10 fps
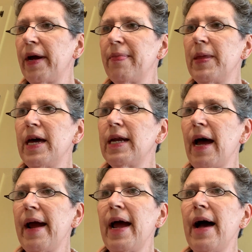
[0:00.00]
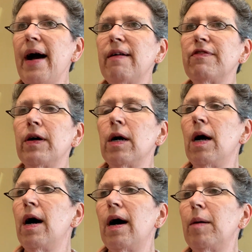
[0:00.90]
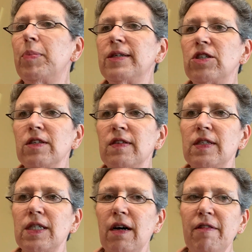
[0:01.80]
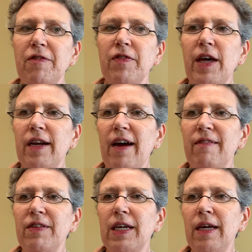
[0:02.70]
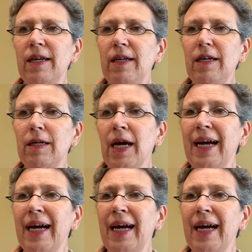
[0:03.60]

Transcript: And then I have a bunch of stuff that I've kitted,